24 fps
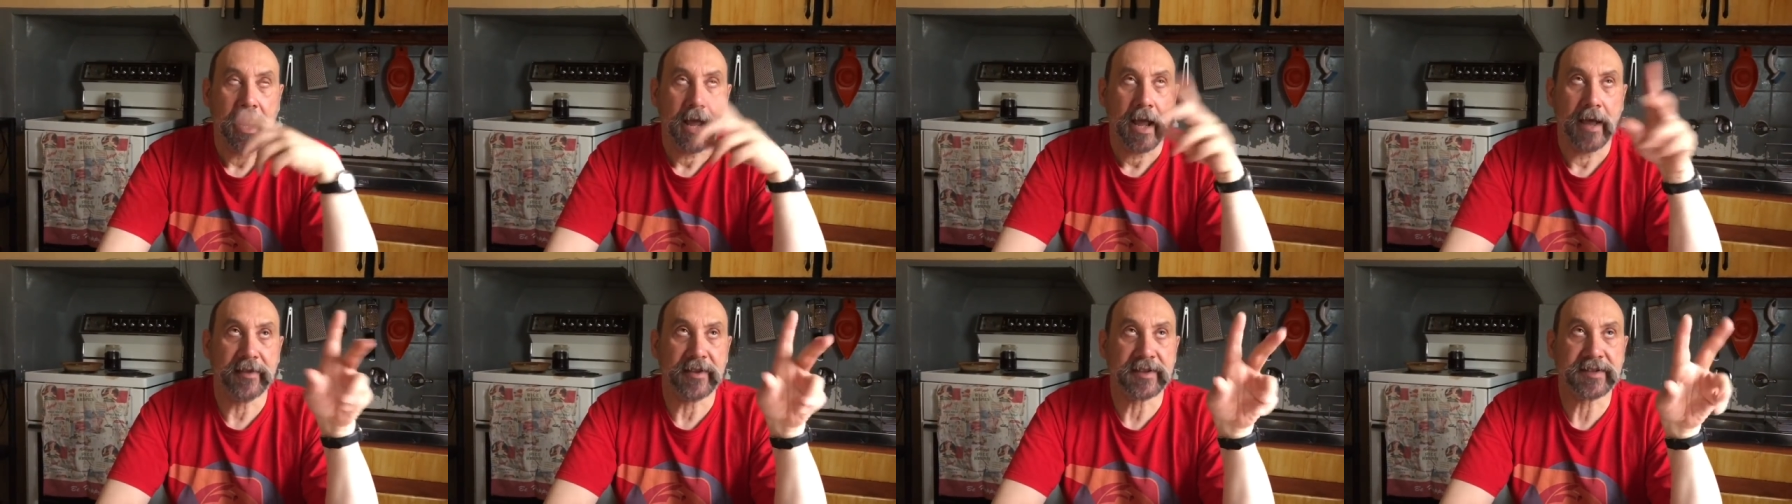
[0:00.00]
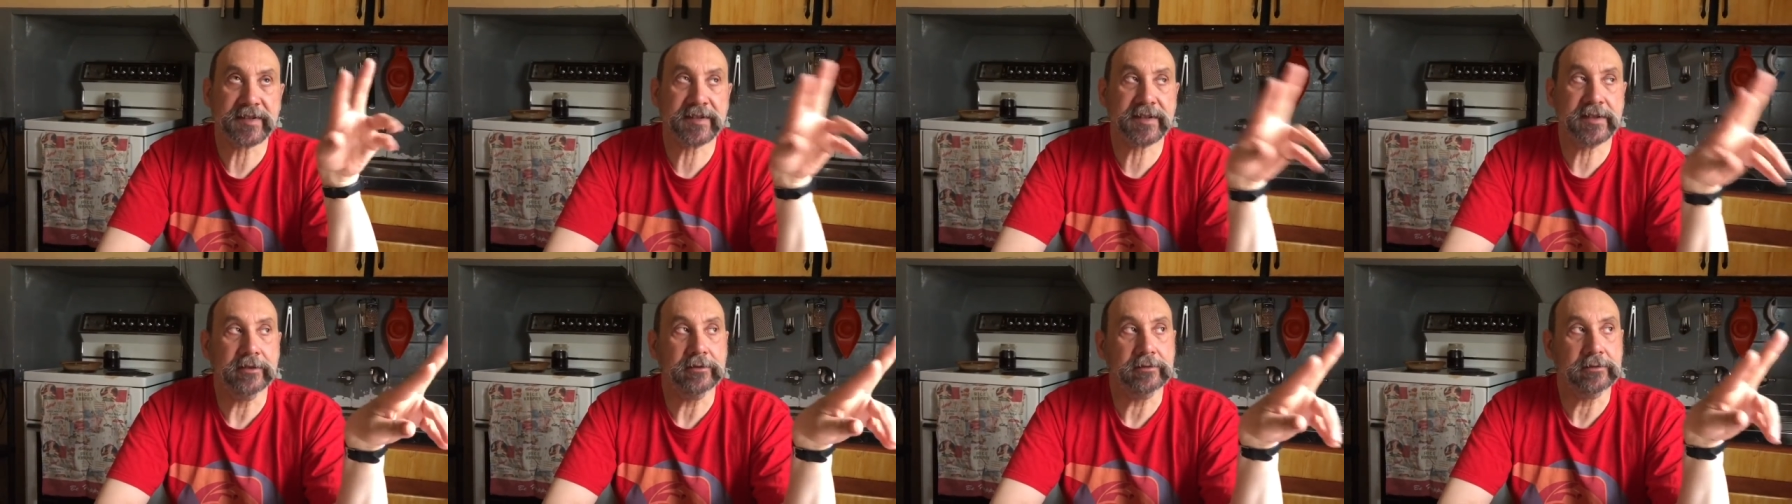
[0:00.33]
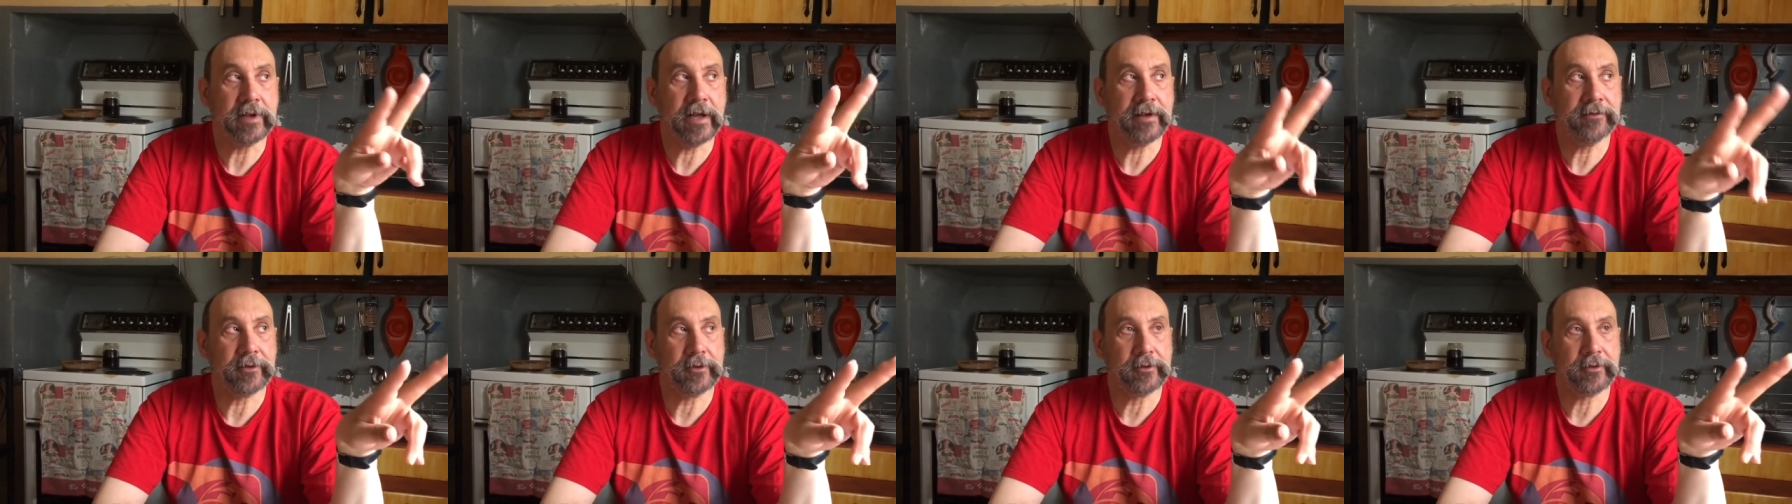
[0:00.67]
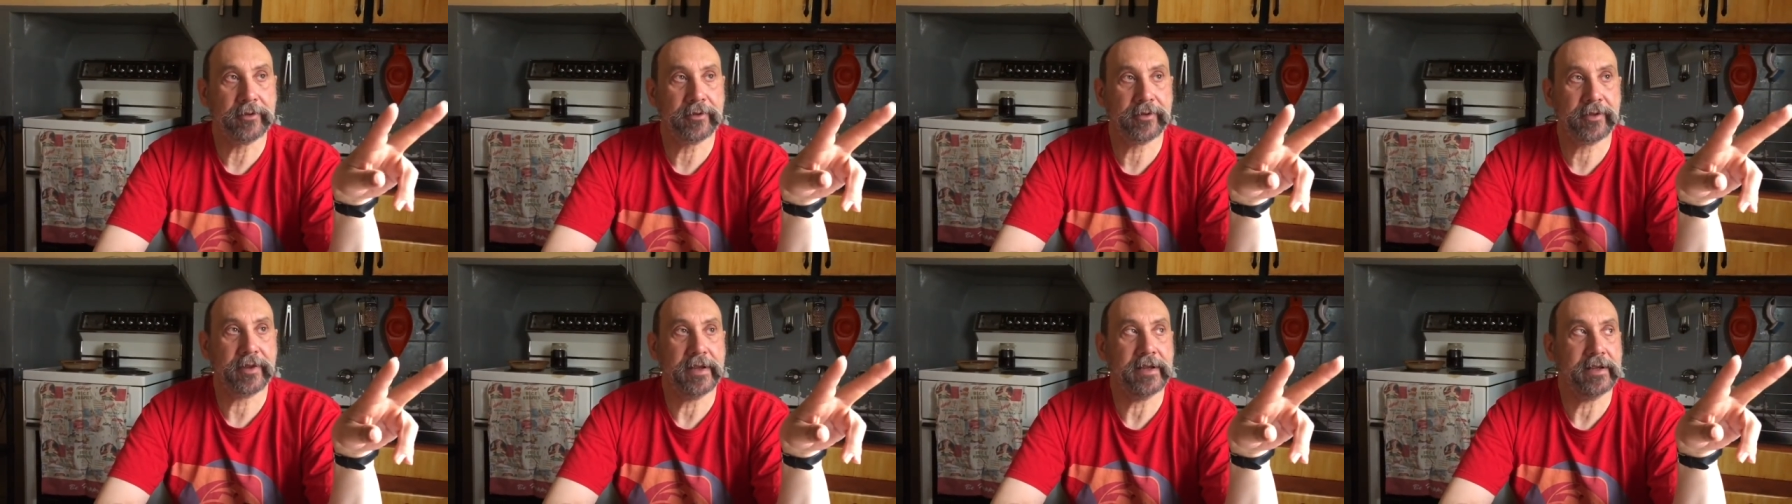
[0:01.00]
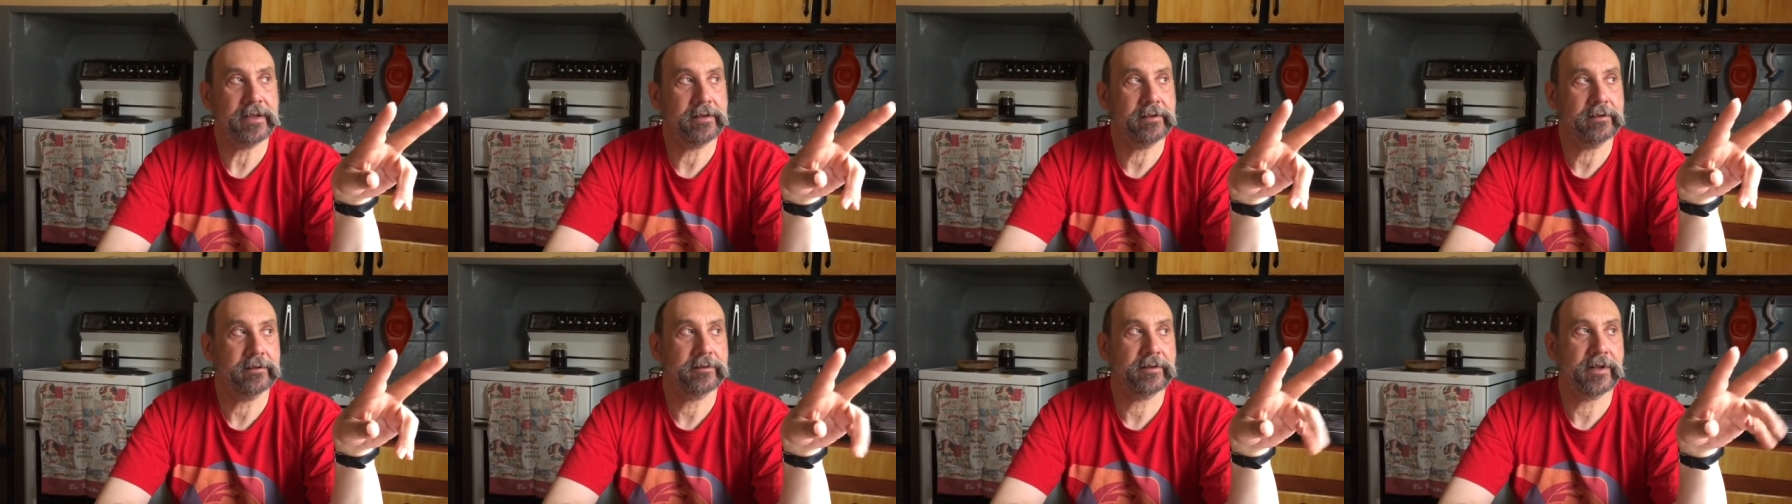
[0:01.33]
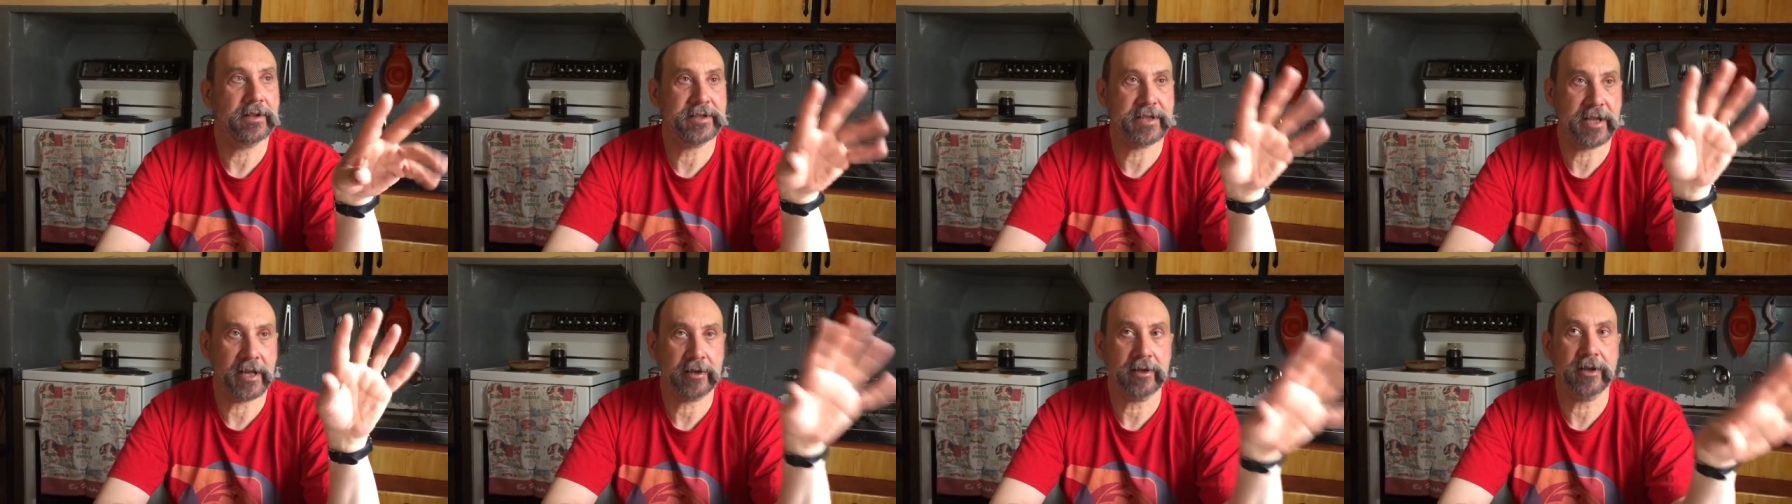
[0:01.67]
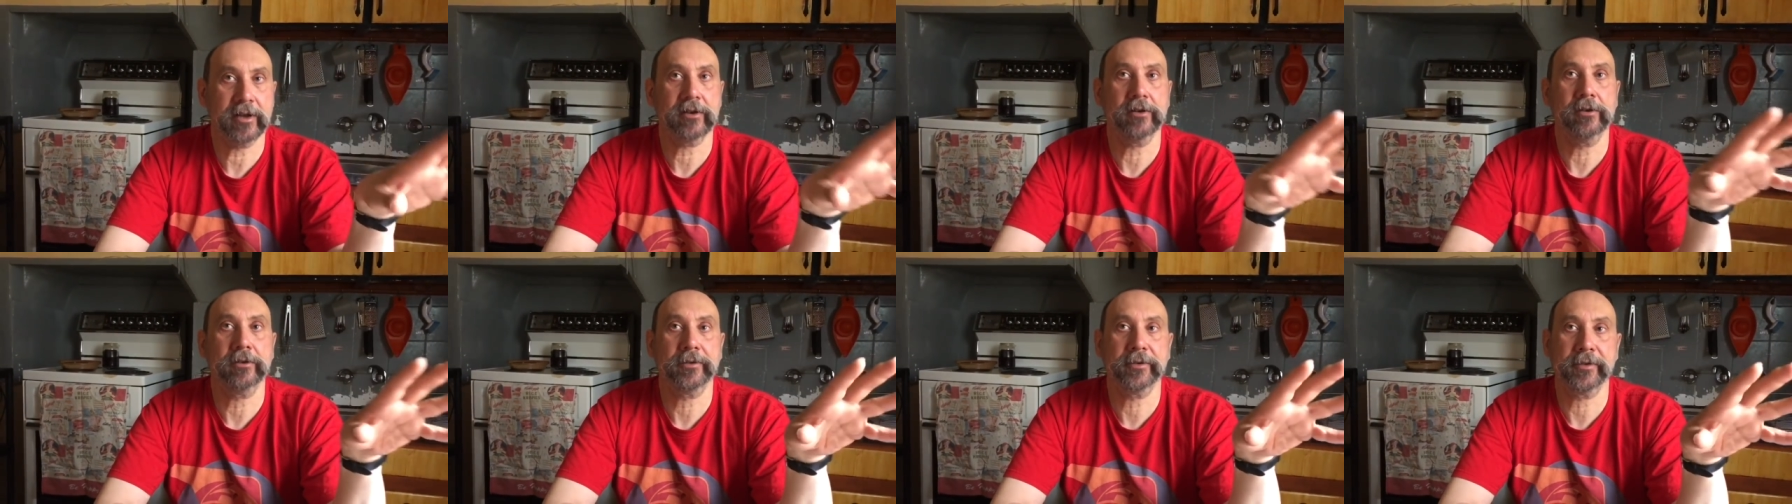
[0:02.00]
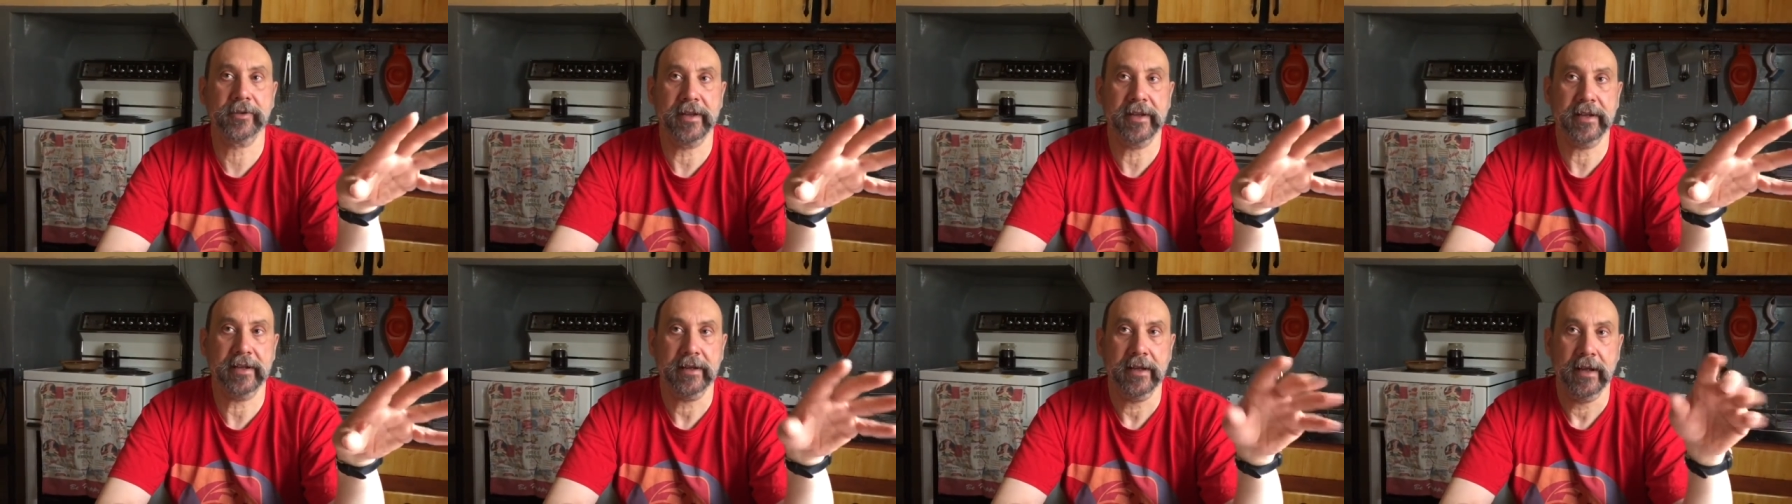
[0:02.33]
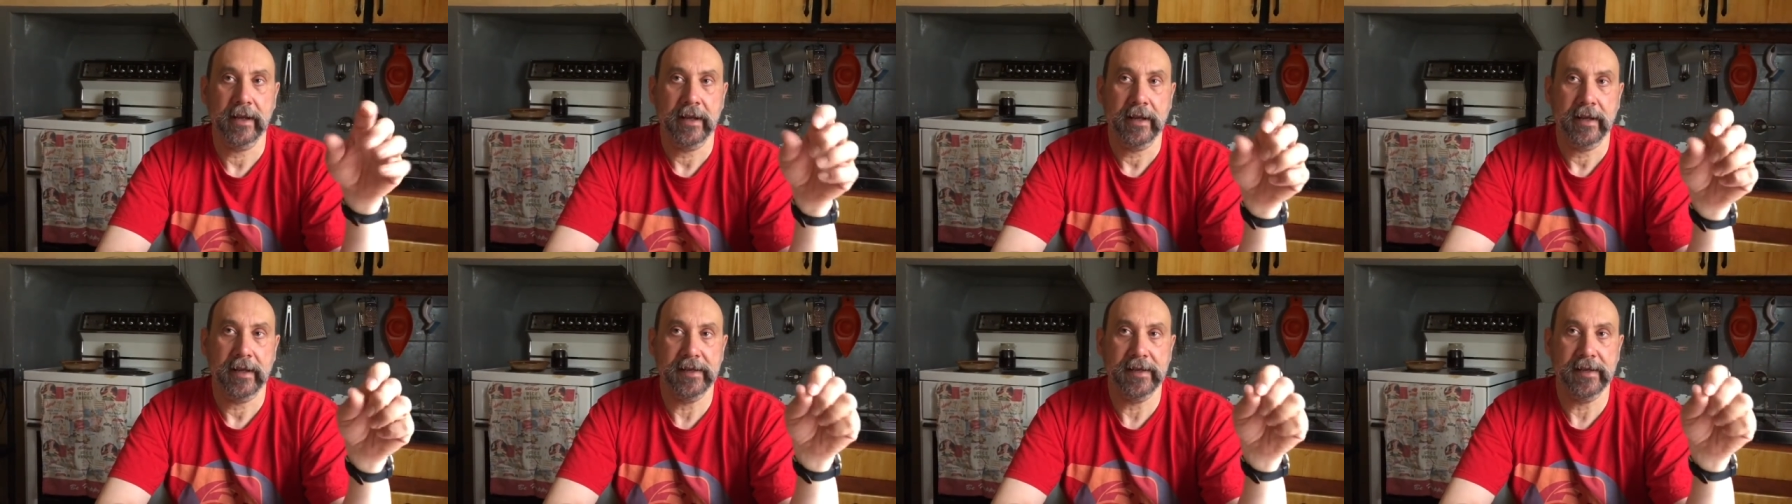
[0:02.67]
And the skill level thing, the technical thing,